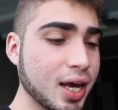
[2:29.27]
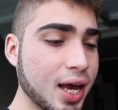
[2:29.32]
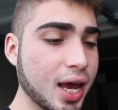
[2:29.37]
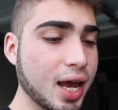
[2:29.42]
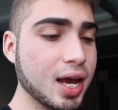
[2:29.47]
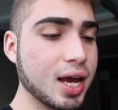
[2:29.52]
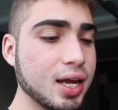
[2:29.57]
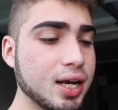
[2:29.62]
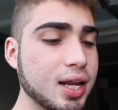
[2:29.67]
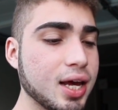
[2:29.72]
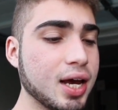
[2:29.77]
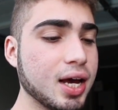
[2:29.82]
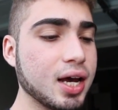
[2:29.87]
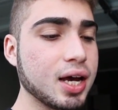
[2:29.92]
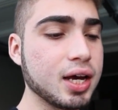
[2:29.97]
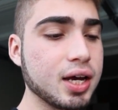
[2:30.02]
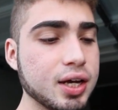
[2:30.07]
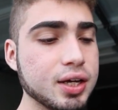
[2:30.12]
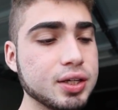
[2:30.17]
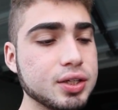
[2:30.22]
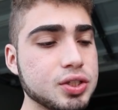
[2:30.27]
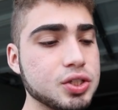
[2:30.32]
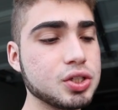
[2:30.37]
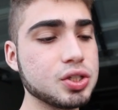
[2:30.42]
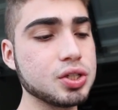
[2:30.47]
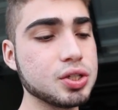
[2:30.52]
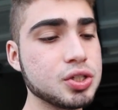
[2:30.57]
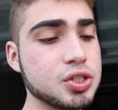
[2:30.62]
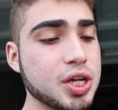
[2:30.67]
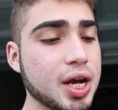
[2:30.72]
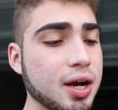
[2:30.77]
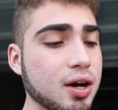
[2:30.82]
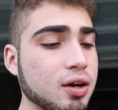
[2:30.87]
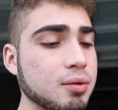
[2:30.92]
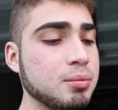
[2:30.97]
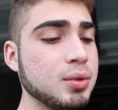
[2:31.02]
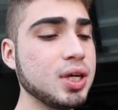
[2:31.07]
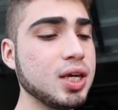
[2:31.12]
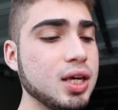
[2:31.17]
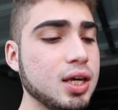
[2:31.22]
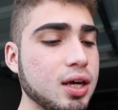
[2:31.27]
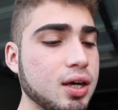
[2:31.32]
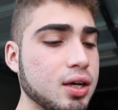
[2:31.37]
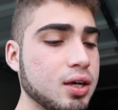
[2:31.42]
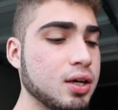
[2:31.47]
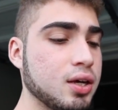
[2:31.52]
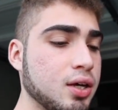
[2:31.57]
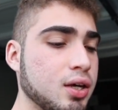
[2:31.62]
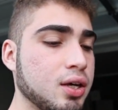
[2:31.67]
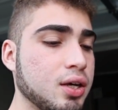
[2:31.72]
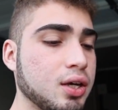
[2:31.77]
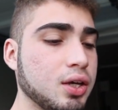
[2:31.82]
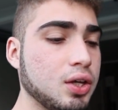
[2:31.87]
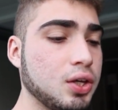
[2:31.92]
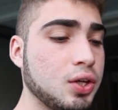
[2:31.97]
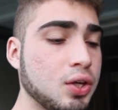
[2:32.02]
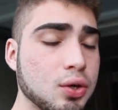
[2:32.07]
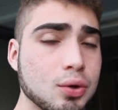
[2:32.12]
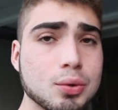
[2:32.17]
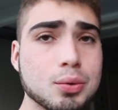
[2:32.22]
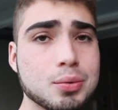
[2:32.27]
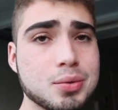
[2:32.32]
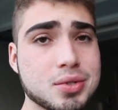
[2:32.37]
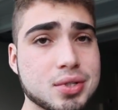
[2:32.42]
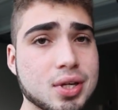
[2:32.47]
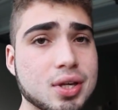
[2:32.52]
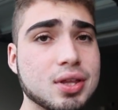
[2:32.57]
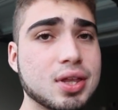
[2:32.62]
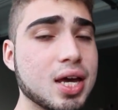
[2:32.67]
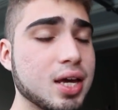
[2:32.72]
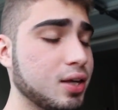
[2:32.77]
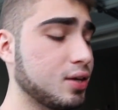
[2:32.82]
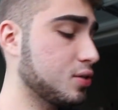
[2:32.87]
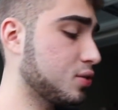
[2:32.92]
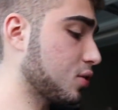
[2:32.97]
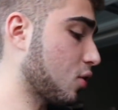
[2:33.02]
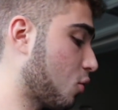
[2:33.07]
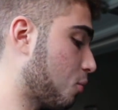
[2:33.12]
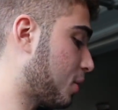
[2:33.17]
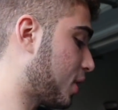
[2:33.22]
And Jeremy Hughes, thank you so